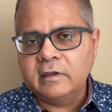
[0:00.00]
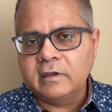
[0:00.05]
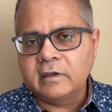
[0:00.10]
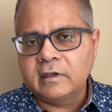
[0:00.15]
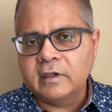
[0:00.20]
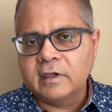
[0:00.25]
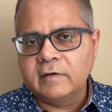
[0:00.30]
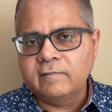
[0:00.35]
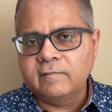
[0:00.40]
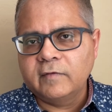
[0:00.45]

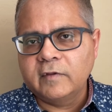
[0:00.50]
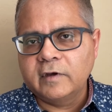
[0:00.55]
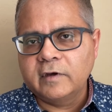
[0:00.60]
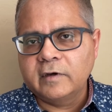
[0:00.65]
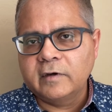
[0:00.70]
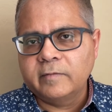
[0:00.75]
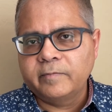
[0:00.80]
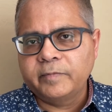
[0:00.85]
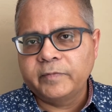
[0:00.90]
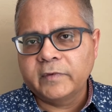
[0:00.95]
give
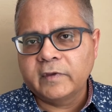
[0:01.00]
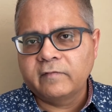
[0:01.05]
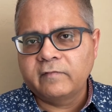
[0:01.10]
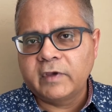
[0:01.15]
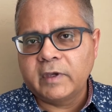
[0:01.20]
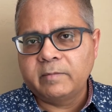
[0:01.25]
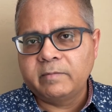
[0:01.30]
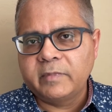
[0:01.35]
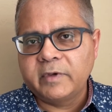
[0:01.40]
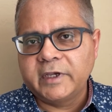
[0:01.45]
the
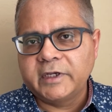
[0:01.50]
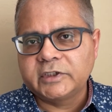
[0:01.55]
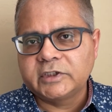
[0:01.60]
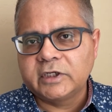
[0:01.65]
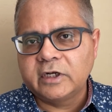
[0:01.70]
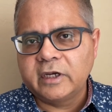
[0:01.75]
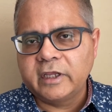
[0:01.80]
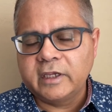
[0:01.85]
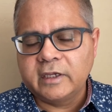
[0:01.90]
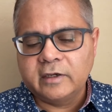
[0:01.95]
webpage
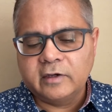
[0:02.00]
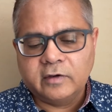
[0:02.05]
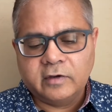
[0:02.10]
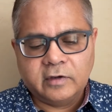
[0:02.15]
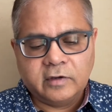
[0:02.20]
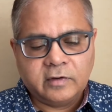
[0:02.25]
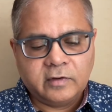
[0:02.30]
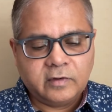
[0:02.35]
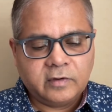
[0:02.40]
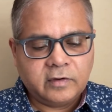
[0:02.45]
link
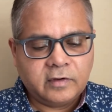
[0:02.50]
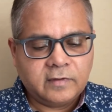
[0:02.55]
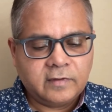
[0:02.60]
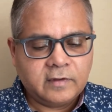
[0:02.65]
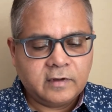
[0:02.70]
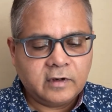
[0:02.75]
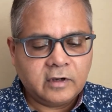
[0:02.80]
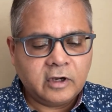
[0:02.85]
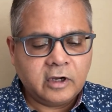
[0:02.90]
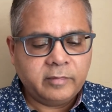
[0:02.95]
in
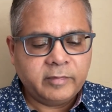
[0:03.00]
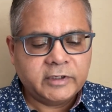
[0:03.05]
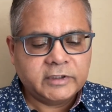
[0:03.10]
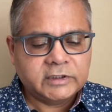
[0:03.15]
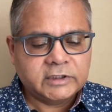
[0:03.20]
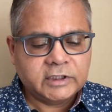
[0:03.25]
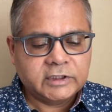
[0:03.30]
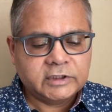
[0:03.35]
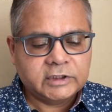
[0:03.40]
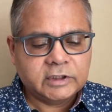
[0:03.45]
the comment
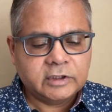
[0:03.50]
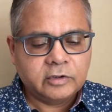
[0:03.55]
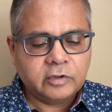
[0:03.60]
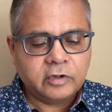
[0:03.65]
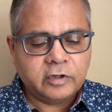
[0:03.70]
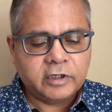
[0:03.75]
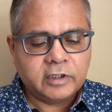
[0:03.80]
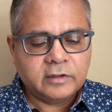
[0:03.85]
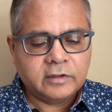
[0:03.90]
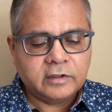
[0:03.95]
section
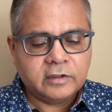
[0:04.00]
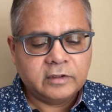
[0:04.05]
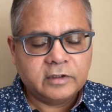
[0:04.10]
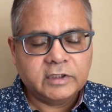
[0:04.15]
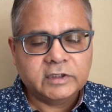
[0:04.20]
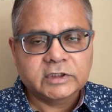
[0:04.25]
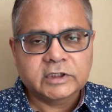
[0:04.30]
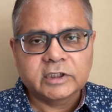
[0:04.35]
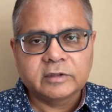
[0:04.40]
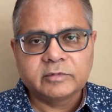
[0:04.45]
or in the
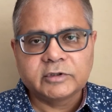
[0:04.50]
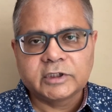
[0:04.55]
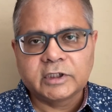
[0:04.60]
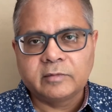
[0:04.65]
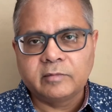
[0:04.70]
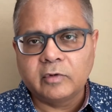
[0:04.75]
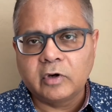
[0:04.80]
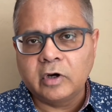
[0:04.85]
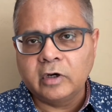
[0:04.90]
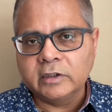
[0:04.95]

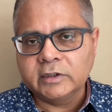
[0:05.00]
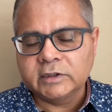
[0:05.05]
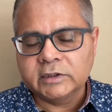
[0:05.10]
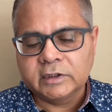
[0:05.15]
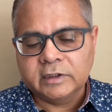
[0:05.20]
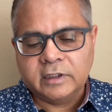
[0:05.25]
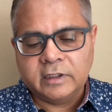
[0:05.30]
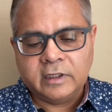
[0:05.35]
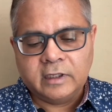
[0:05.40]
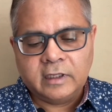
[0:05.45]
description box,
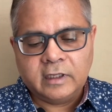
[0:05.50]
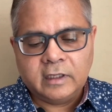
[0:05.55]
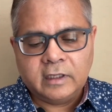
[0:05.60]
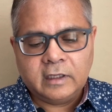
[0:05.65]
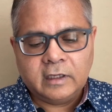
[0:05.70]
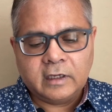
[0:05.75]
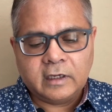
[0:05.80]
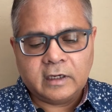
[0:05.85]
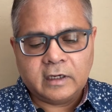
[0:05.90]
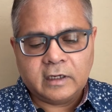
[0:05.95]

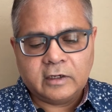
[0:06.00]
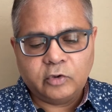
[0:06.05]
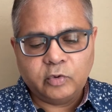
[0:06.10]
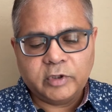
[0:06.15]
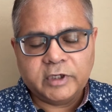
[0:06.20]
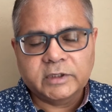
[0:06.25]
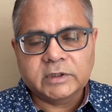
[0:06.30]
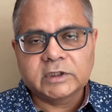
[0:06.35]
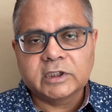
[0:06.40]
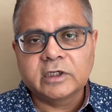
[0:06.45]
and you
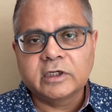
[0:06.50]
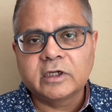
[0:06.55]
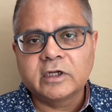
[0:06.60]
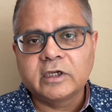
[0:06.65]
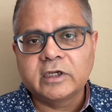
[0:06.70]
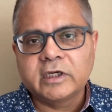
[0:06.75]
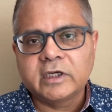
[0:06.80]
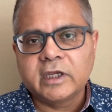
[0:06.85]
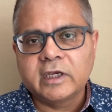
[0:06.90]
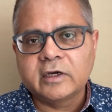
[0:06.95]
can
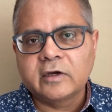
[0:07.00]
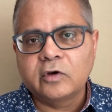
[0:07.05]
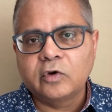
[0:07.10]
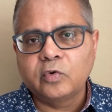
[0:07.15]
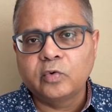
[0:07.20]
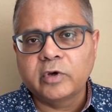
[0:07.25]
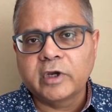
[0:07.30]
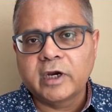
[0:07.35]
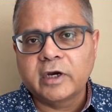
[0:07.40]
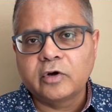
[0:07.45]
certainly take a
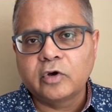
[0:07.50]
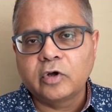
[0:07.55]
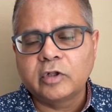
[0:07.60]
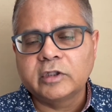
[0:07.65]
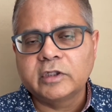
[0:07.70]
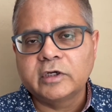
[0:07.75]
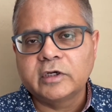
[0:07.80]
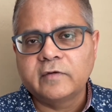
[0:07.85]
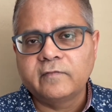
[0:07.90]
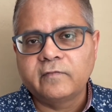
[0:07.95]
look at all
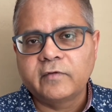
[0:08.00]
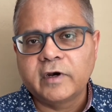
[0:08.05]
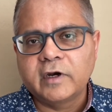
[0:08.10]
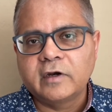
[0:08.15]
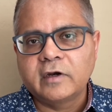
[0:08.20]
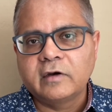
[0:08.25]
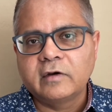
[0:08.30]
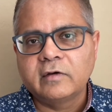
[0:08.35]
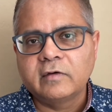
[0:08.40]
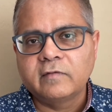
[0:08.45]
the
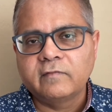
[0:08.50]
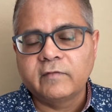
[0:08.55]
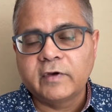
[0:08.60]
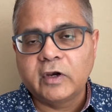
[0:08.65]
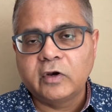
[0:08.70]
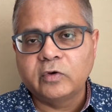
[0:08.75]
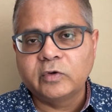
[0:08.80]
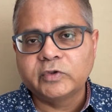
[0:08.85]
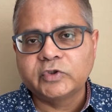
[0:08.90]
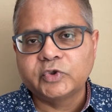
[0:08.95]
different
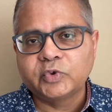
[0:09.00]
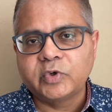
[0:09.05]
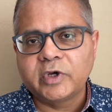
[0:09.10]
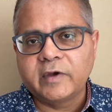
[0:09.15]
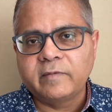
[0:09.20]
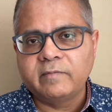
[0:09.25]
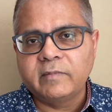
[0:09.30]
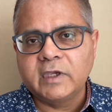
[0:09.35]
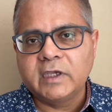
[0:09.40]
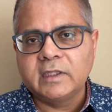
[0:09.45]
fellows who
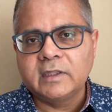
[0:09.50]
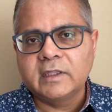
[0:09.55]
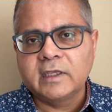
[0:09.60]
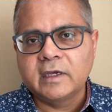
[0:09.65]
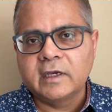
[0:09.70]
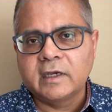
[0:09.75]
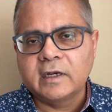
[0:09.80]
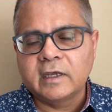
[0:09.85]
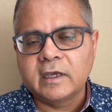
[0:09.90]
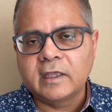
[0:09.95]
have been
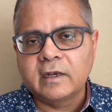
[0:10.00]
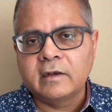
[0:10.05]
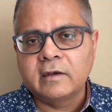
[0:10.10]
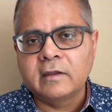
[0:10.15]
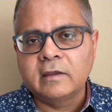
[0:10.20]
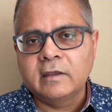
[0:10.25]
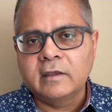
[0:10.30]
there and